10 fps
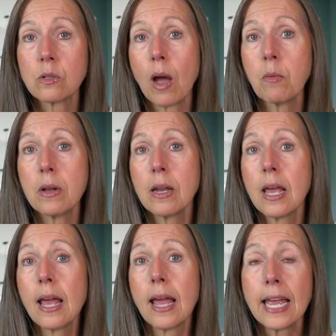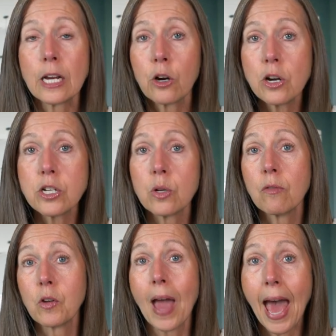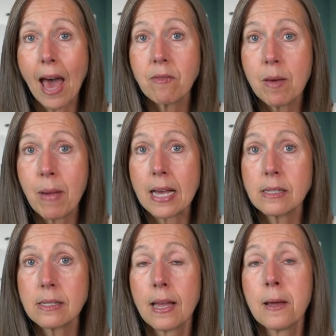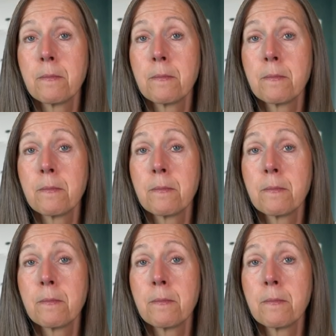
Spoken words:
So I would encourage you, if you have MS,